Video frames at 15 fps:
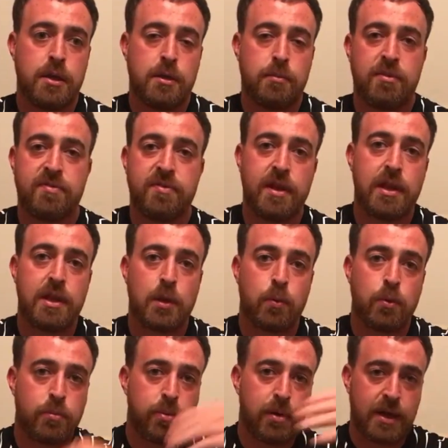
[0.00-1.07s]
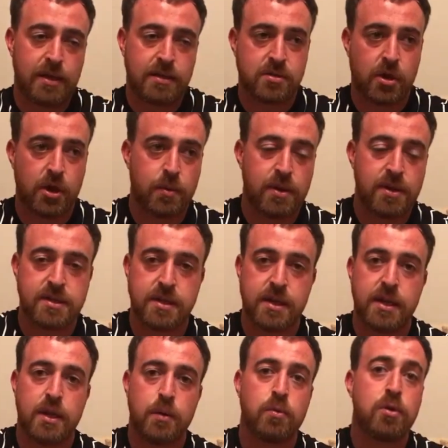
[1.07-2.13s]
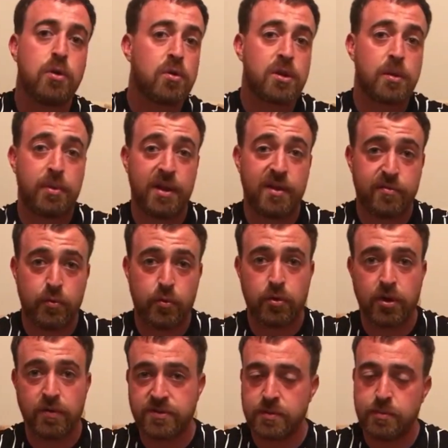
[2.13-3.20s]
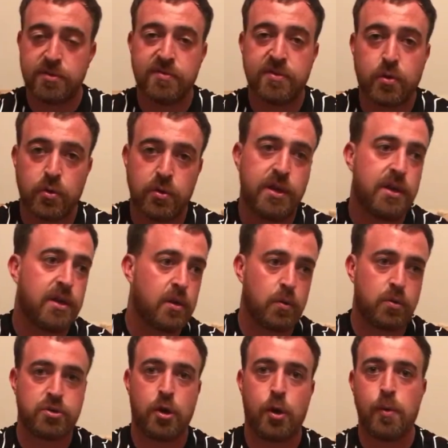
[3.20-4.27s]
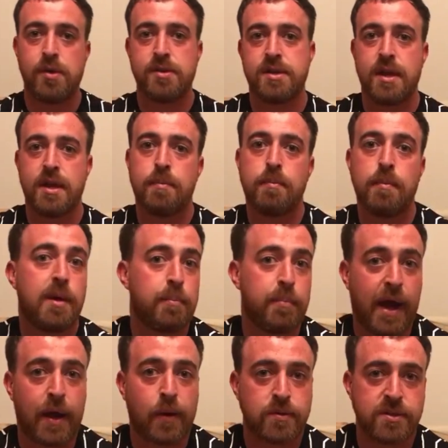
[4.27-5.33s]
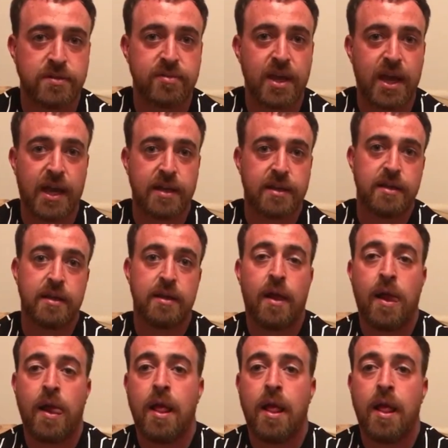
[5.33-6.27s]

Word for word: in midfield, they would play it sideways, and then they would look to play forward, obviously. But if they couldn't, they'd go sideways and then backwards if they had to.